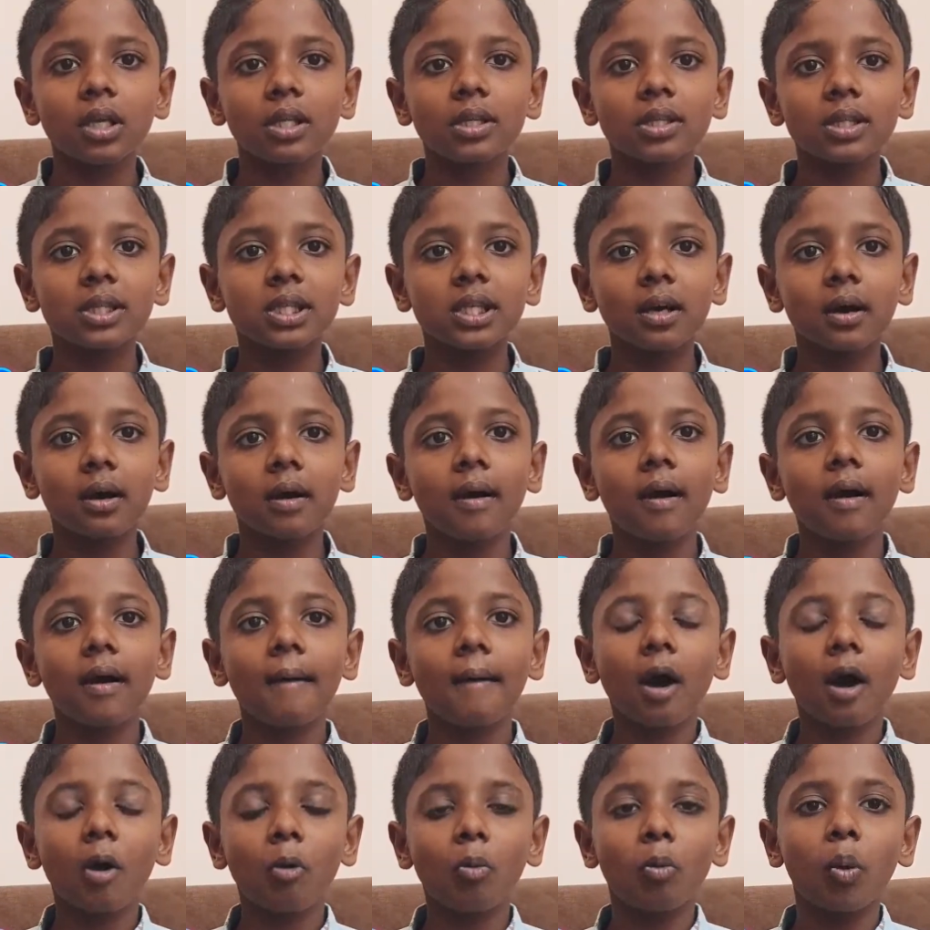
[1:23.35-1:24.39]
The
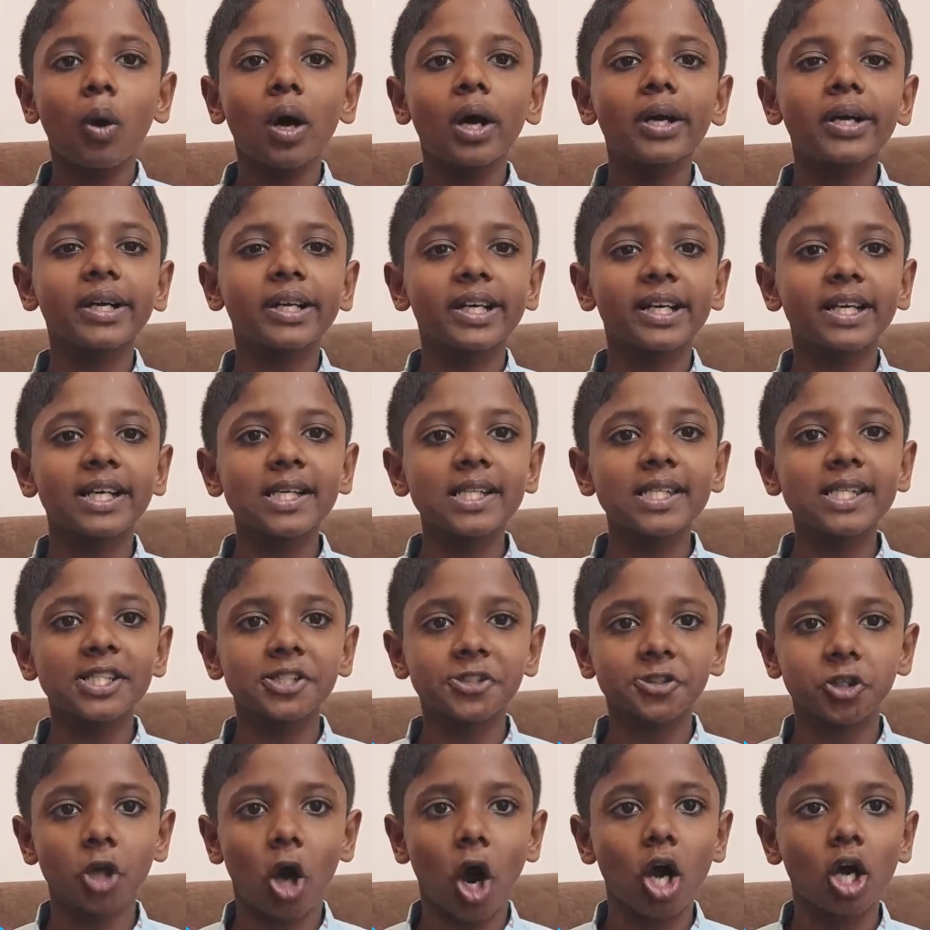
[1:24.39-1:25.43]
word
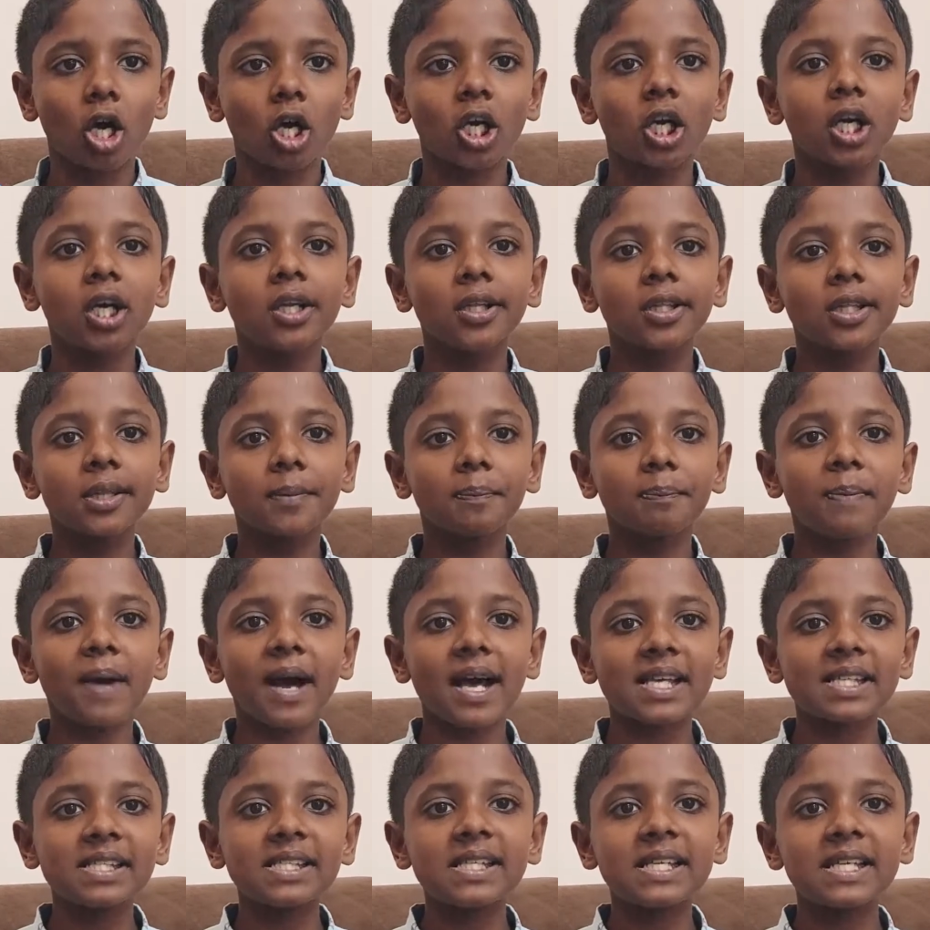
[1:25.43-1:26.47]
is talk. The
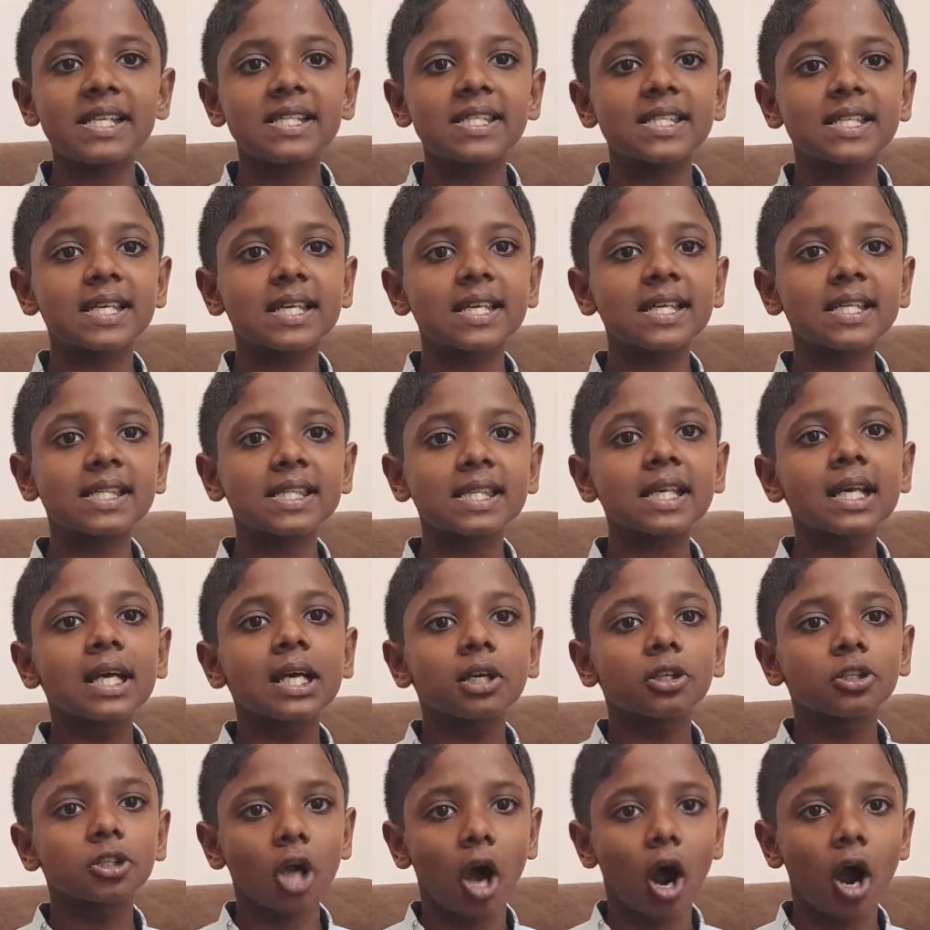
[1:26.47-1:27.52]
past tense is
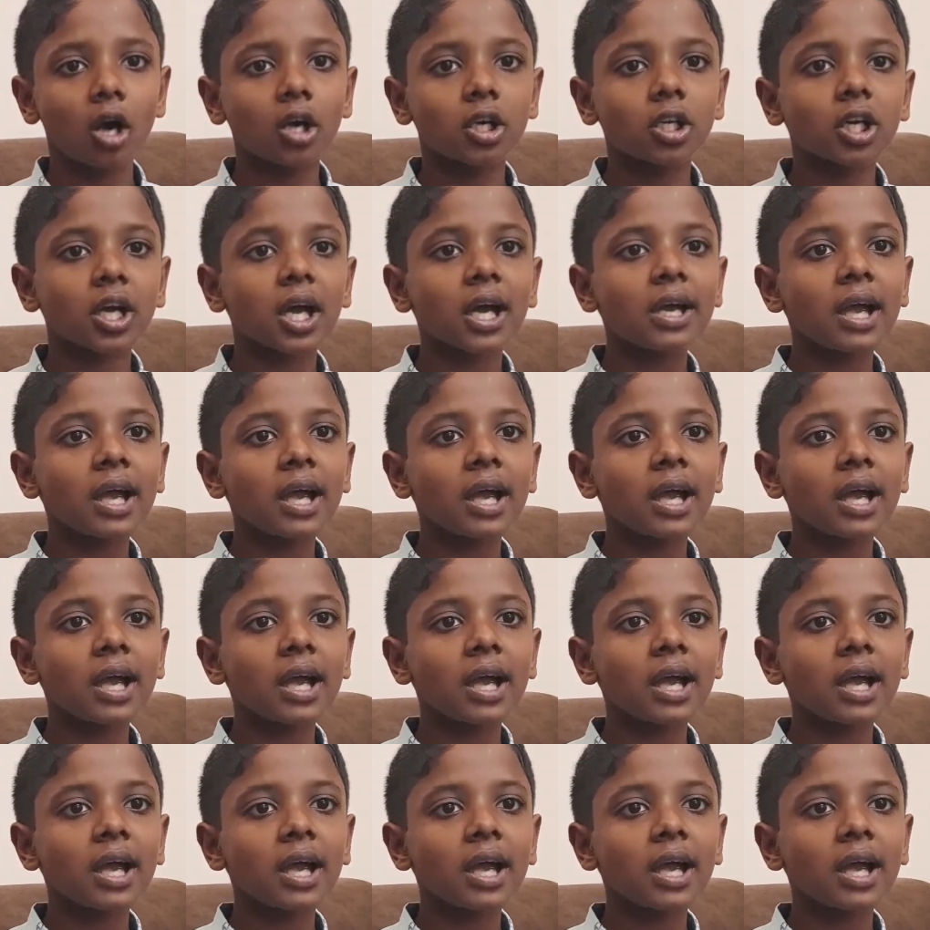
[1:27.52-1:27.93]
talked.